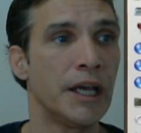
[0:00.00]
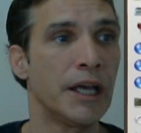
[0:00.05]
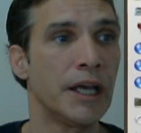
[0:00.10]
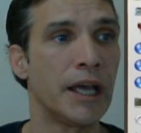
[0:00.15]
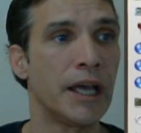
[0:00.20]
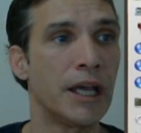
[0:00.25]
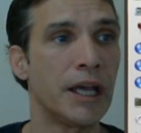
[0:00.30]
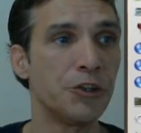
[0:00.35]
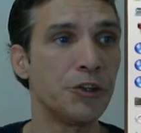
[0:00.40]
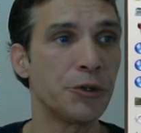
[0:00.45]

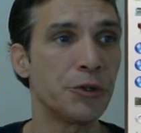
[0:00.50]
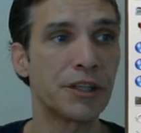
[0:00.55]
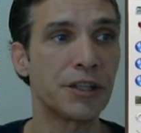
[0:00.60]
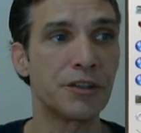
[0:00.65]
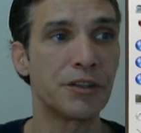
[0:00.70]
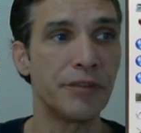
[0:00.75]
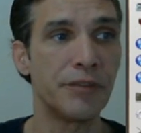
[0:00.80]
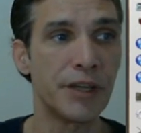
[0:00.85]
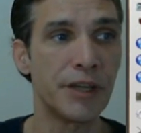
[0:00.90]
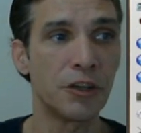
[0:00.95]
And you get
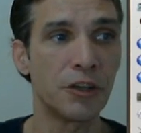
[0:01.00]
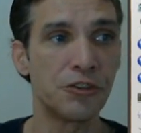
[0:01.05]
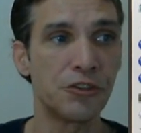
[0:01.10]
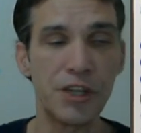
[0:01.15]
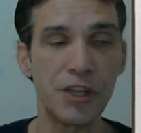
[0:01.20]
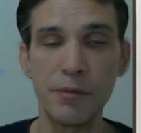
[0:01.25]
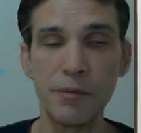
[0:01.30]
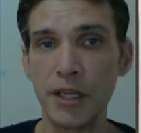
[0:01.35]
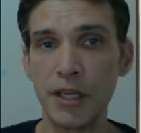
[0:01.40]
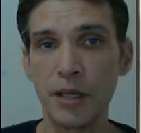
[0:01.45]
the
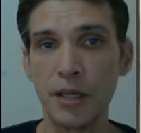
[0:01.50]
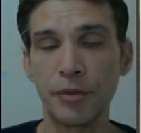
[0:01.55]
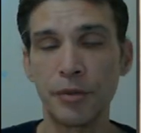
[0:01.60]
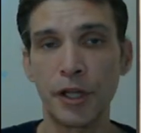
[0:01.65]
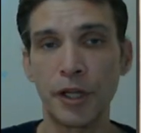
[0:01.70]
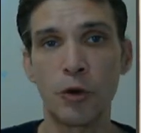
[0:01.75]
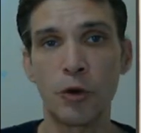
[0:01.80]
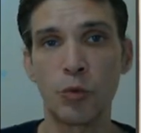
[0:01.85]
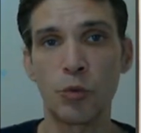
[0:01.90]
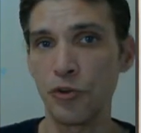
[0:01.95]
VLC media
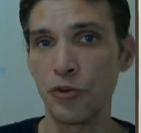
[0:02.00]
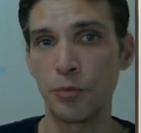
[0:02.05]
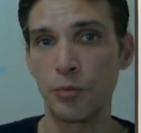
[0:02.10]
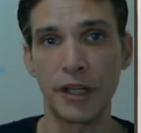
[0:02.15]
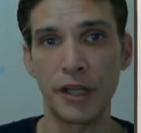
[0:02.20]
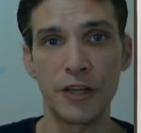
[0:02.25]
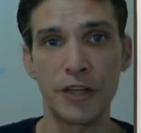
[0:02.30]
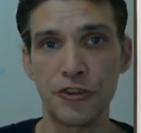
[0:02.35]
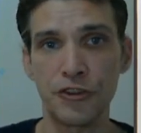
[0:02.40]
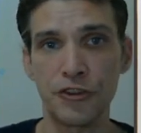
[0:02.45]
player, which will
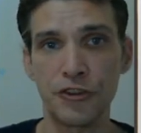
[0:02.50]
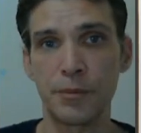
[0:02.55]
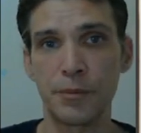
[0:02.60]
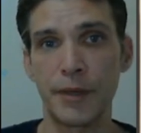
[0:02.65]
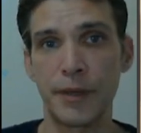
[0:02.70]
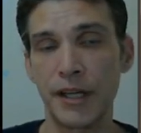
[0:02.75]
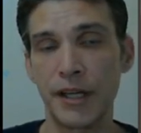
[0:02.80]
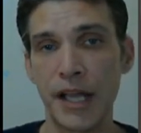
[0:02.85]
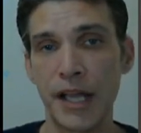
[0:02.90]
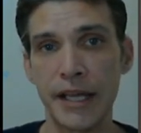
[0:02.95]
play just
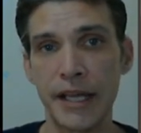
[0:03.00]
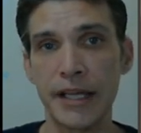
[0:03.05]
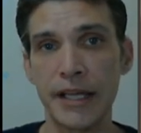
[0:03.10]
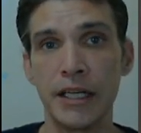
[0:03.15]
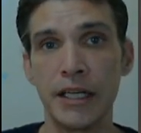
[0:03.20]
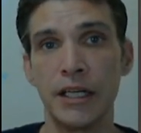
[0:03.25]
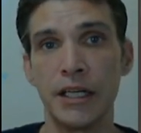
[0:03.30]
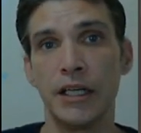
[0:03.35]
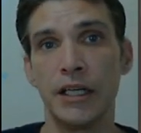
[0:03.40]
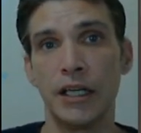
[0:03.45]
about any
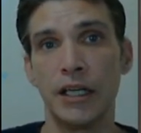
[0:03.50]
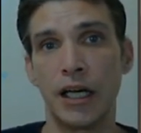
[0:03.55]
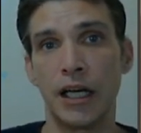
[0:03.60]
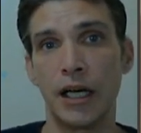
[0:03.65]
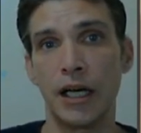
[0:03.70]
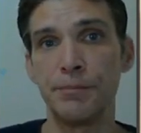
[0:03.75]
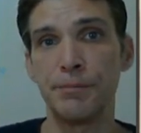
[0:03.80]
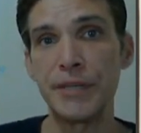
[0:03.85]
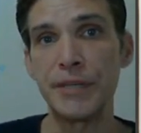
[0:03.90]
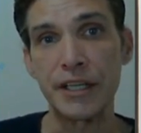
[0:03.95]

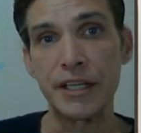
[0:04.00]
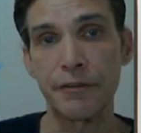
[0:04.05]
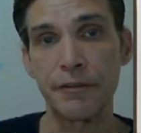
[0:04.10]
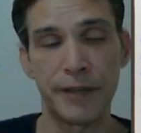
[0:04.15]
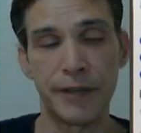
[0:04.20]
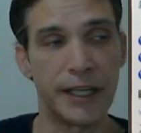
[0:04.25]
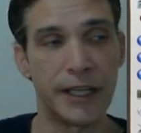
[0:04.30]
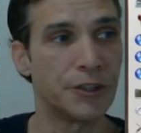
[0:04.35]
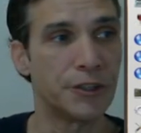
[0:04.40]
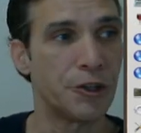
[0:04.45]
uh, media
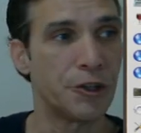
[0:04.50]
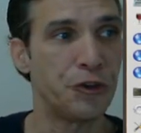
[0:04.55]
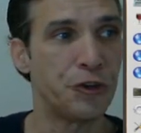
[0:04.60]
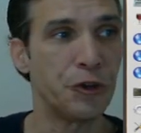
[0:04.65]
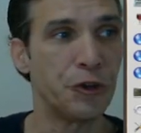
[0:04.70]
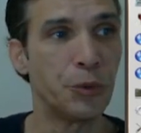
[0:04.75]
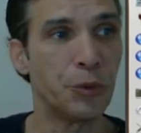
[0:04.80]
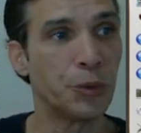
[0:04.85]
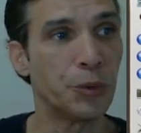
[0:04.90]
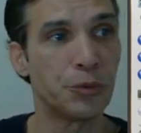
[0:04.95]
file that
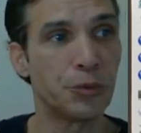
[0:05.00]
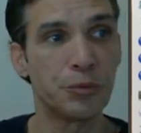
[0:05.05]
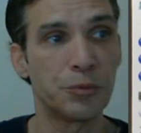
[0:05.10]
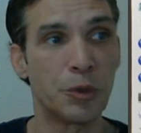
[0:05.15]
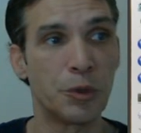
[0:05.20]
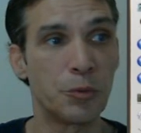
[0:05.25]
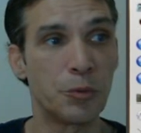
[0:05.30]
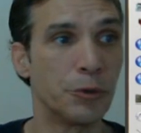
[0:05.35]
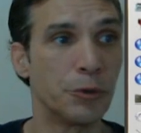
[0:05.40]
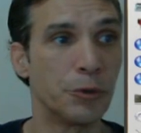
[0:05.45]
you
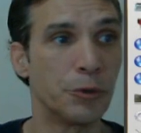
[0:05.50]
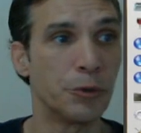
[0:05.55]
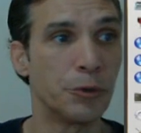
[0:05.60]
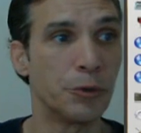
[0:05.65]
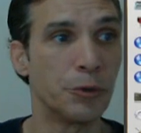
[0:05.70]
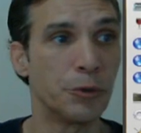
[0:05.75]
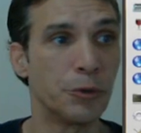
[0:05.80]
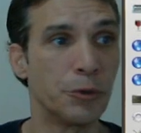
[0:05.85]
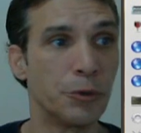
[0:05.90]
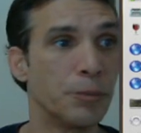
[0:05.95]
would want to
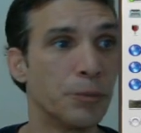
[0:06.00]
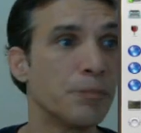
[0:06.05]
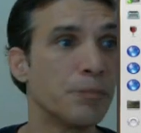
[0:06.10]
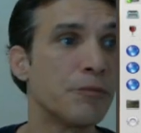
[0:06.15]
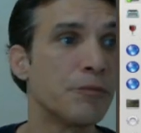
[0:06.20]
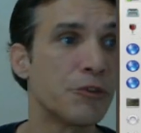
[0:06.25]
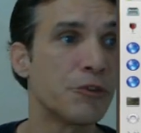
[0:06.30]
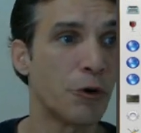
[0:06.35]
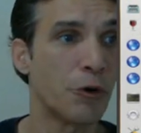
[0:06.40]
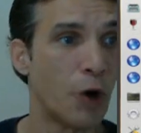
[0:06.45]
view.
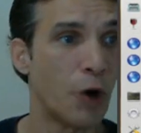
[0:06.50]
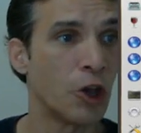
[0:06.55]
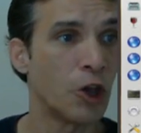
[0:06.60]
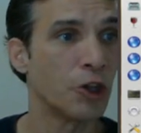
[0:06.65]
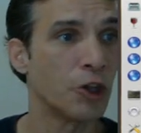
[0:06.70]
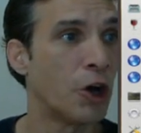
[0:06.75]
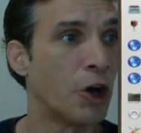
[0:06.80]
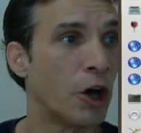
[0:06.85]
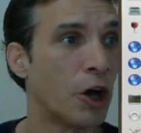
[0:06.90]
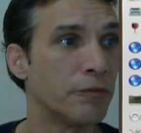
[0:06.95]
So
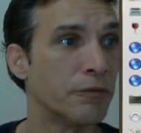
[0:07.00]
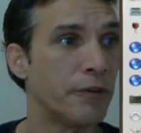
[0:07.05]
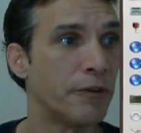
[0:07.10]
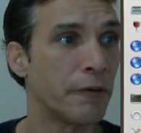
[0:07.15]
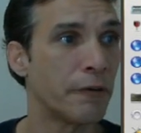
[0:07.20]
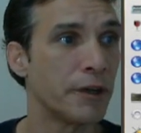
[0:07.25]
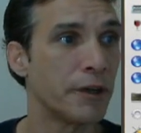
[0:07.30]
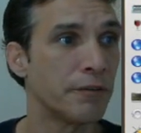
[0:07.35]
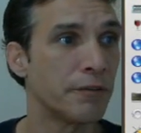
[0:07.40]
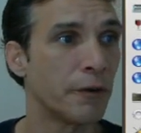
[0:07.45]
all in all,
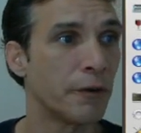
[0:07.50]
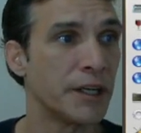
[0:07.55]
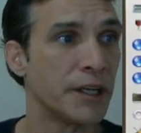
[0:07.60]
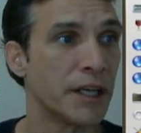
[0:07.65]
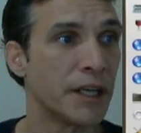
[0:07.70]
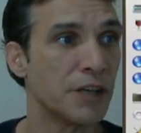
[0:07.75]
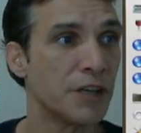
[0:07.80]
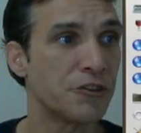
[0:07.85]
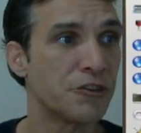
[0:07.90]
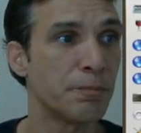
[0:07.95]
very, very
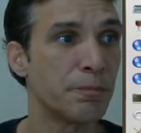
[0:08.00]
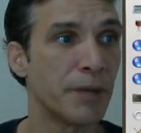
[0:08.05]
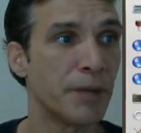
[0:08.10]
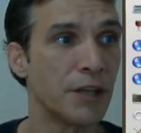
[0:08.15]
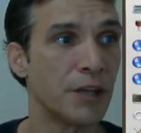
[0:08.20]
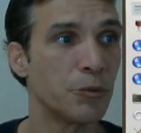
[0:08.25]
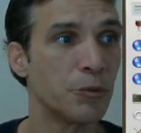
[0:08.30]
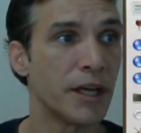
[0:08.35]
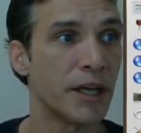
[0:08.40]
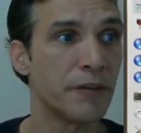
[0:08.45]
nice. And
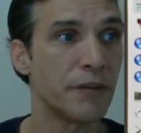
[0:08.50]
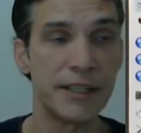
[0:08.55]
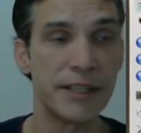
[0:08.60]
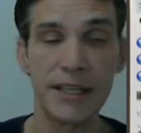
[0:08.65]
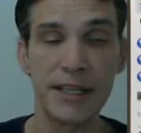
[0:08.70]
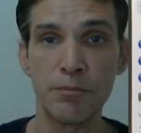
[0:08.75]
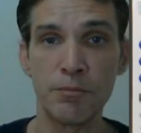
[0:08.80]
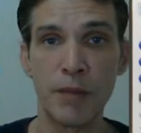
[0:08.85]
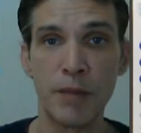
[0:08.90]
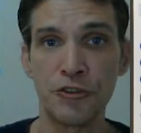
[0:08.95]
by the way, if
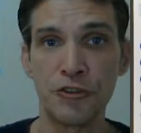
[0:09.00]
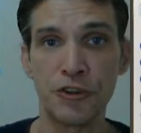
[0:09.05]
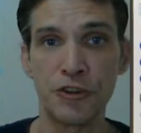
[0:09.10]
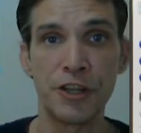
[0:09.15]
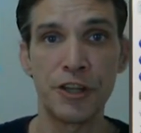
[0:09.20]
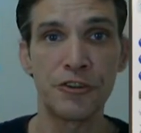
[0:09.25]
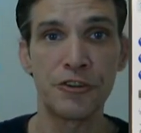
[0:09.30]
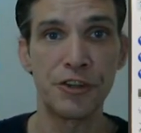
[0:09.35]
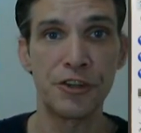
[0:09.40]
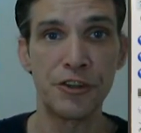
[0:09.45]
I didn't
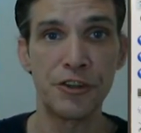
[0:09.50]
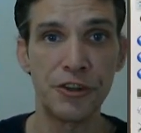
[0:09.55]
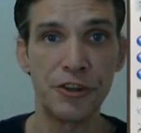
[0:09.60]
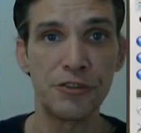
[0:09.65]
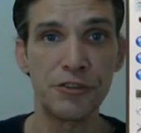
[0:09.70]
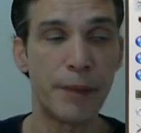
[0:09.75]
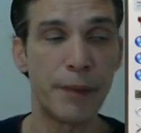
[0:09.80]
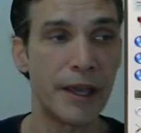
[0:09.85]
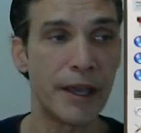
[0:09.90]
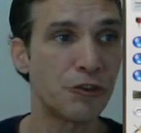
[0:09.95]
mention this, this
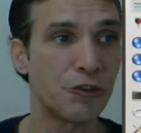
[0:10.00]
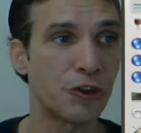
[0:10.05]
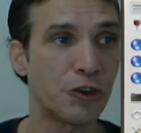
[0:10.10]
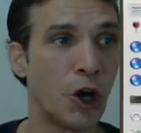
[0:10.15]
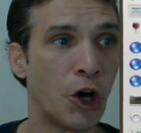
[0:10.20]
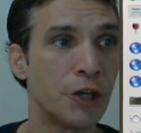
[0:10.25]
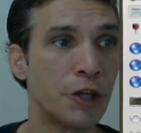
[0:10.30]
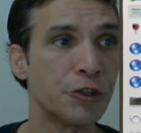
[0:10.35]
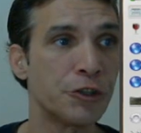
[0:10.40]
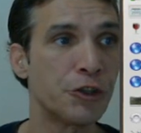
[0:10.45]
is
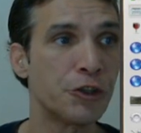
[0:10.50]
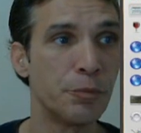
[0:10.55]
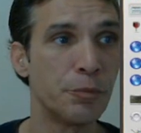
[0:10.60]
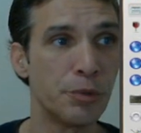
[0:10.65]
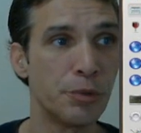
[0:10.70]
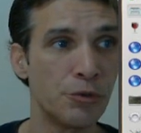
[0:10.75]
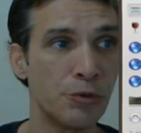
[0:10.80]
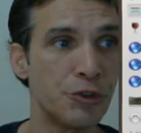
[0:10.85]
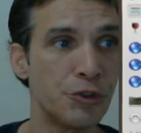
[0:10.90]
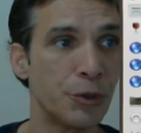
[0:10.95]
based on
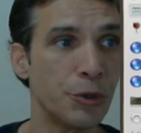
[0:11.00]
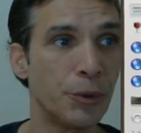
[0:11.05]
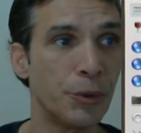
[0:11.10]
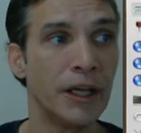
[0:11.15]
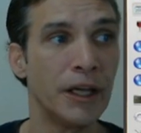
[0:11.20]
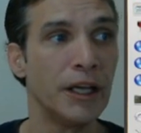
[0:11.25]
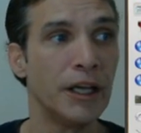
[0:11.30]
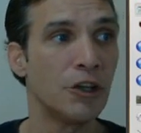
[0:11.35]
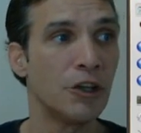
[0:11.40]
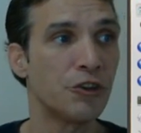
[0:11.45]

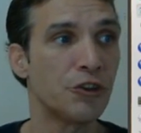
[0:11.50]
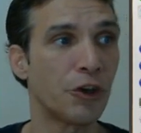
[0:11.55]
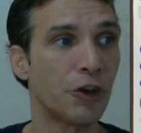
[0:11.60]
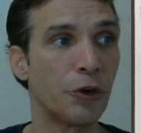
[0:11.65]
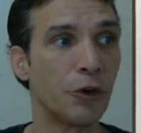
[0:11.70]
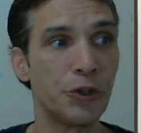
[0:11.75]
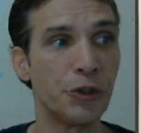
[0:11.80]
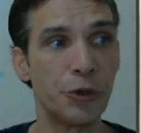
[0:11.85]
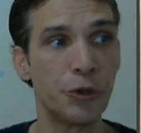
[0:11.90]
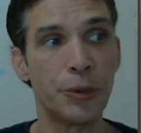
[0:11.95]
Kubuntu,
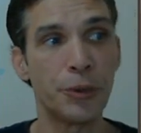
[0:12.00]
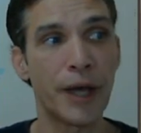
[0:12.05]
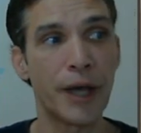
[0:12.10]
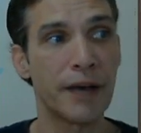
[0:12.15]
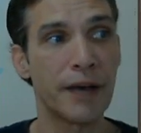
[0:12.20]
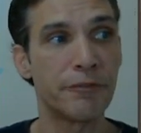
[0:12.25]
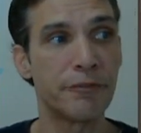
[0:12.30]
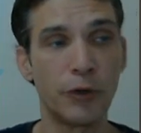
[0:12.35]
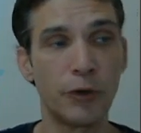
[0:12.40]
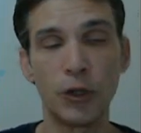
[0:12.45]
so you
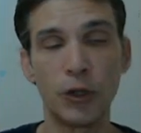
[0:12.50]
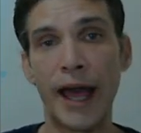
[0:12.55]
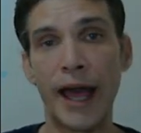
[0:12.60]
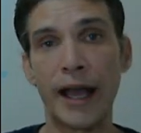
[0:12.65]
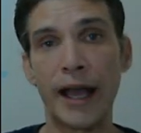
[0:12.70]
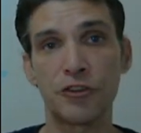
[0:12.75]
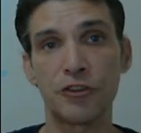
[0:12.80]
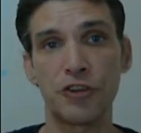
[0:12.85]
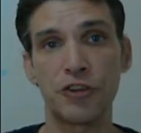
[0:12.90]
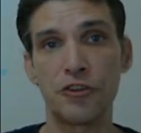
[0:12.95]
have full
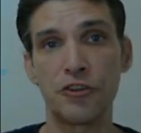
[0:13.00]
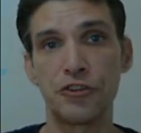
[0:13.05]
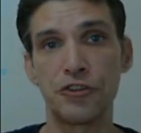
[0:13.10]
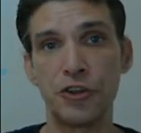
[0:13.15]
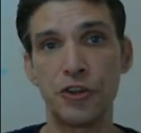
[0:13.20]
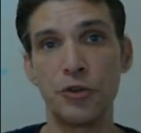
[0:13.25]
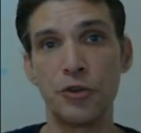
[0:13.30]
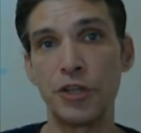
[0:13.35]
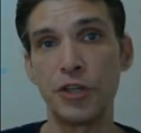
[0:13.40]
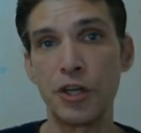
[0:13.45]
access
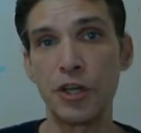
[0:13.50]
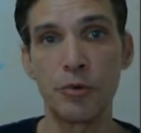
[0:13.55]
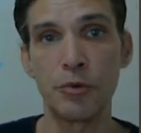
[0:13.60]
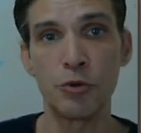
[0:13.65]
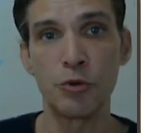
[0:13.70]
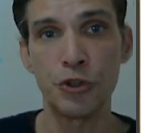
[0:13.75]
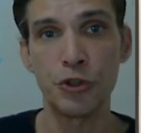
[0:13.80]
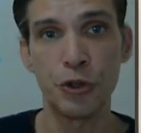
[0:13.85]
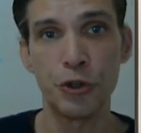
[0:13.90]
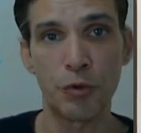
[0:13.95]
to the
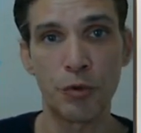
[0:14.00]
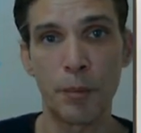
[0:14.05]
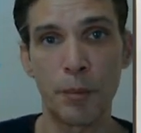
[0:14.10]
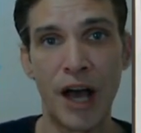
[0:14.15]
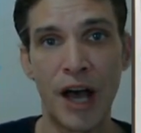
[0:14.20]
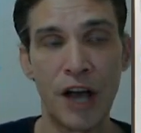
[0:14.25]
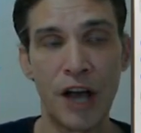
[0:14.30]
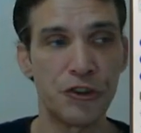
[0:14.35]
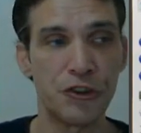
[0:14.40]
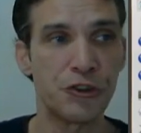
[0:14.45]
Ubuntu
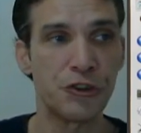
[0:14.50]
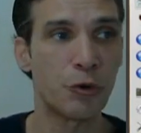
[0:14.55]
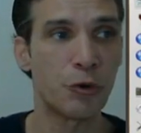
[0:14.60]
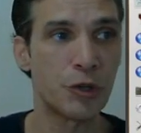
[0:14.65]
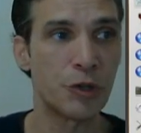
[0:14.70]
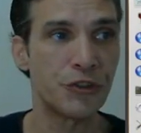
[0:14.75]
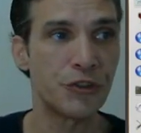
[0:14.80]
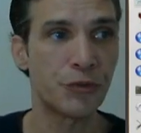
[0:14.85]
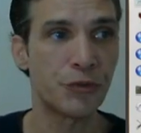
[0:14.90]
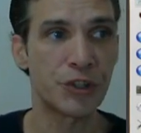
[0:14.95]

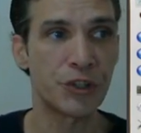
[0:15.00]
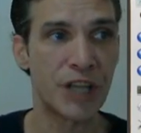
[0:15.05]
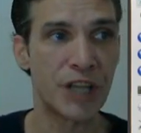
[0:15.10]
repositories for